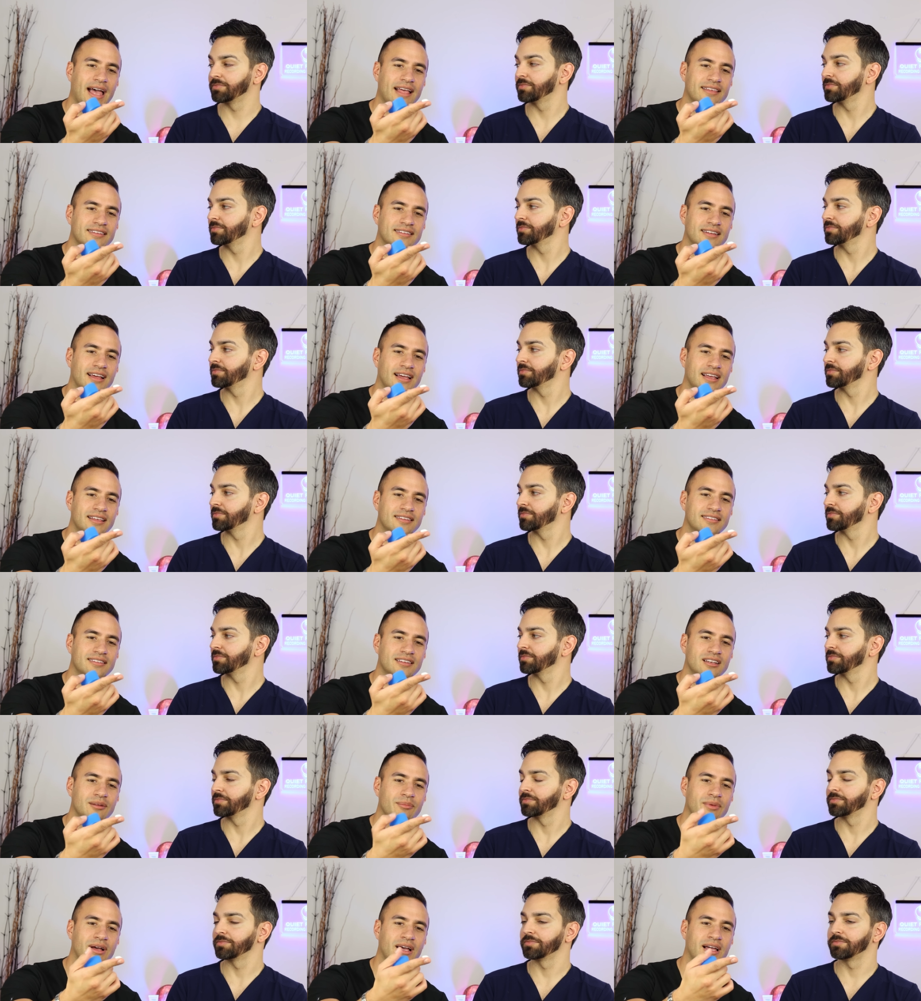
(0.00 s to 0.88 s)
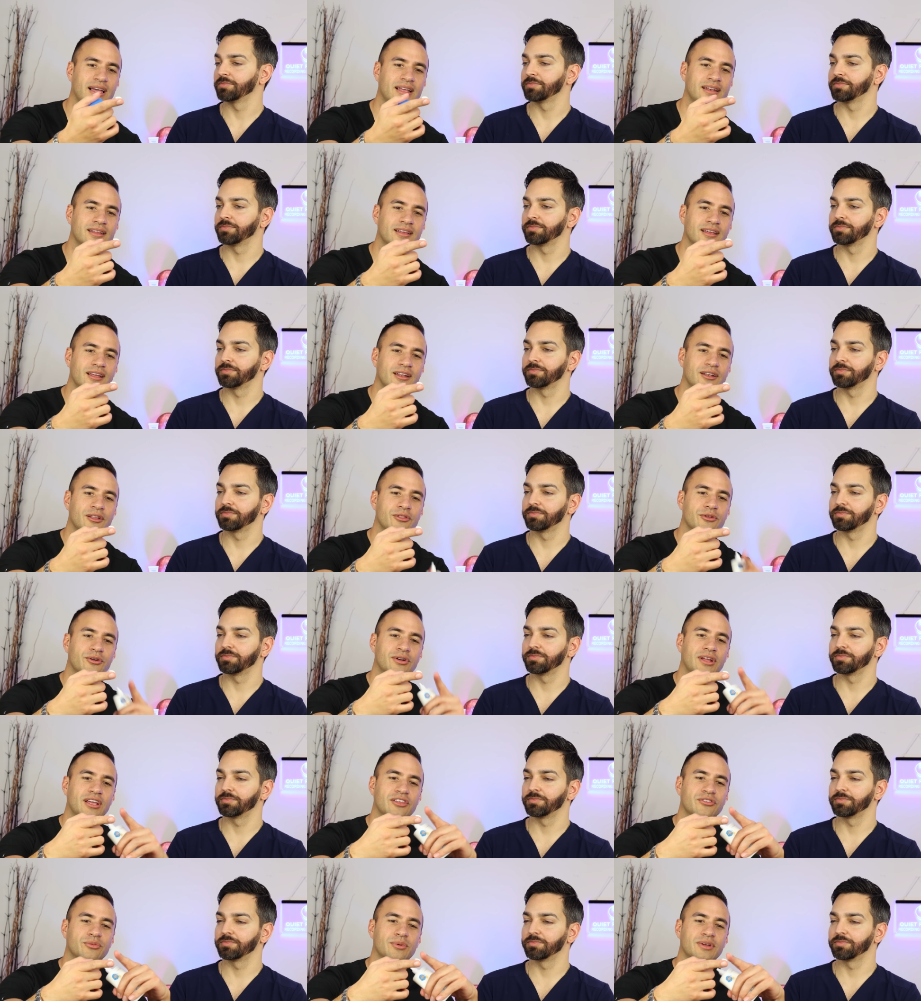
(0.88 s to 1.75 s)
Speaker 1: has niacinamide, another
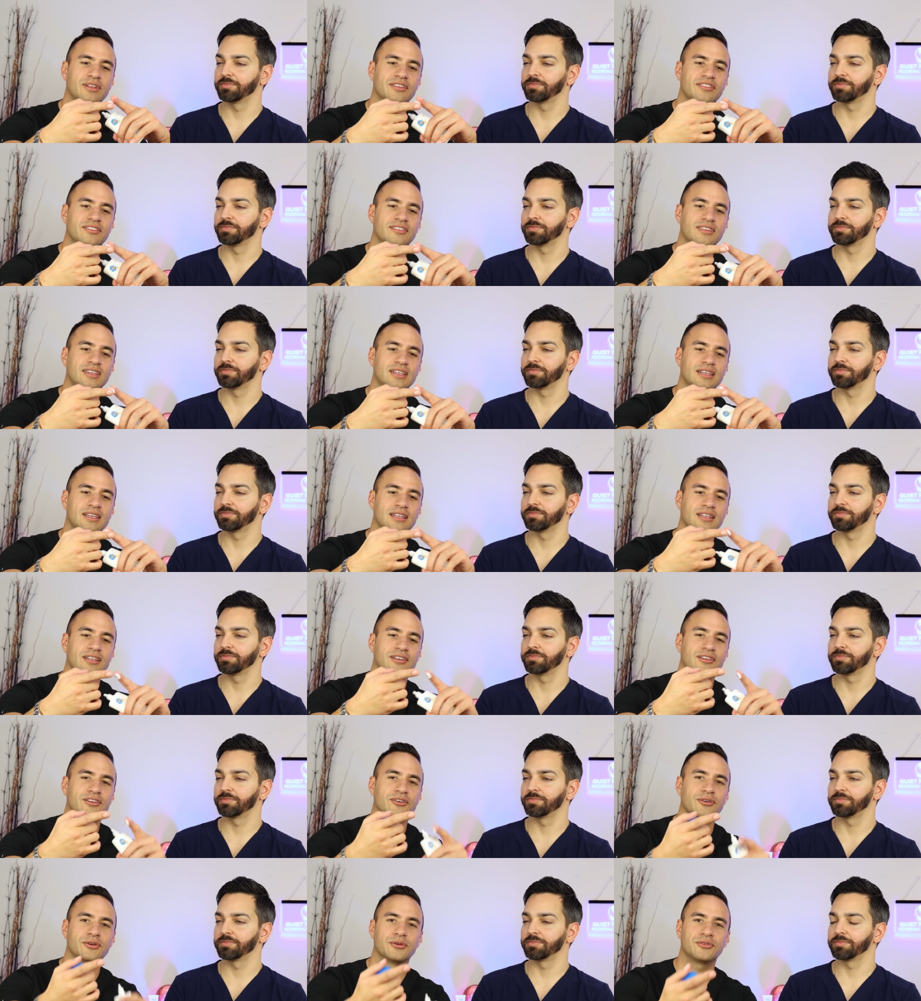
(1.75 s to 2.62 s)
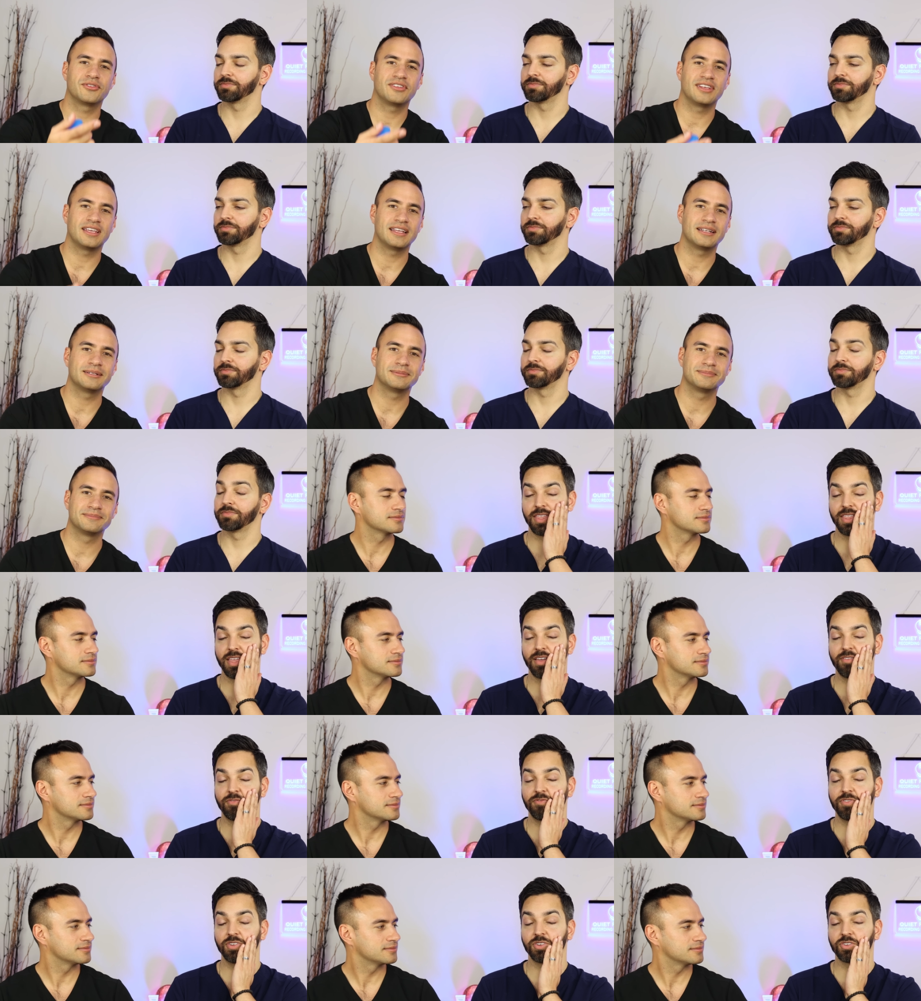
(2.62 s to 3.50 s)
nice way to sneak it into your routine.
Speaker 2: And
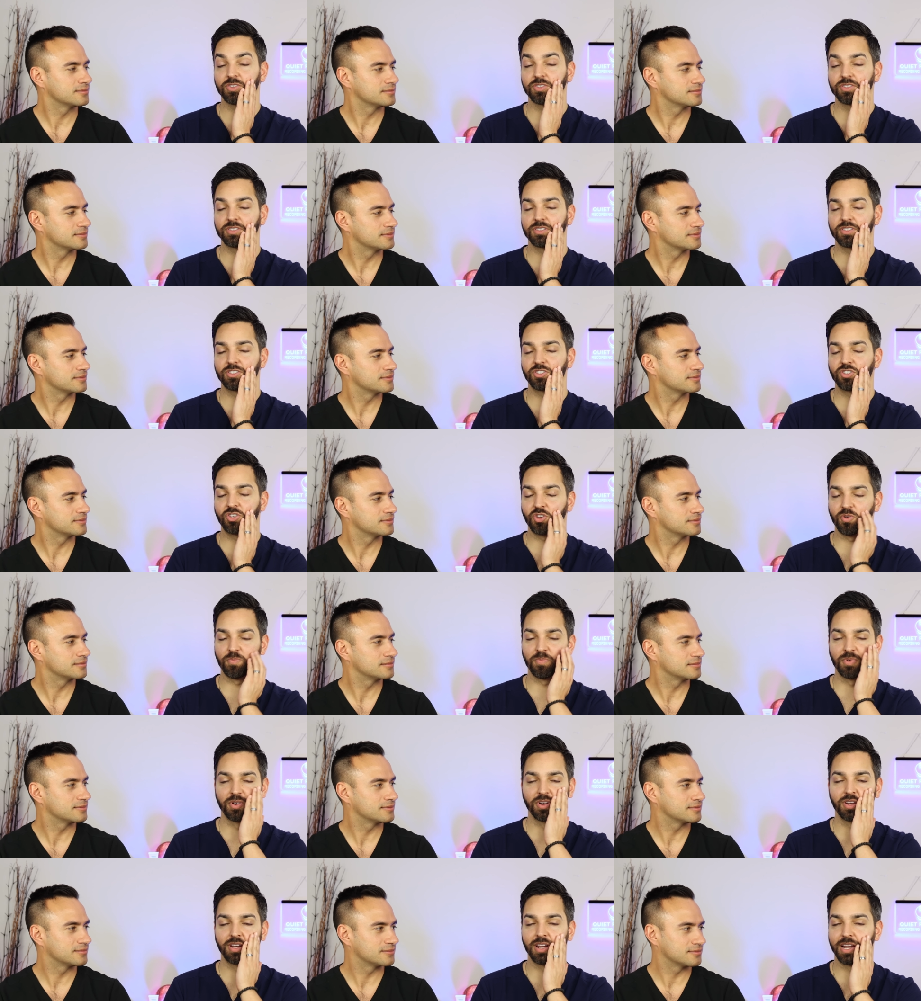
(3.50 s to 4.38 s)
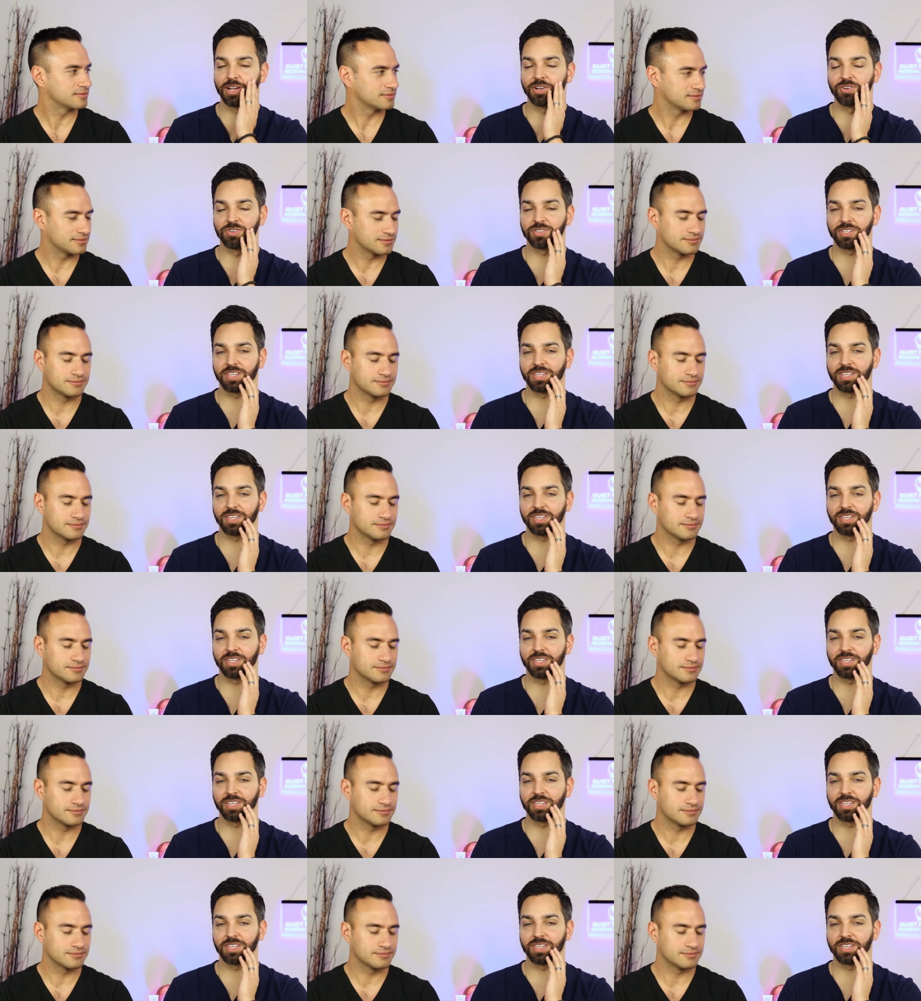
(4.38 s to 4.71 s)
that feels super good on your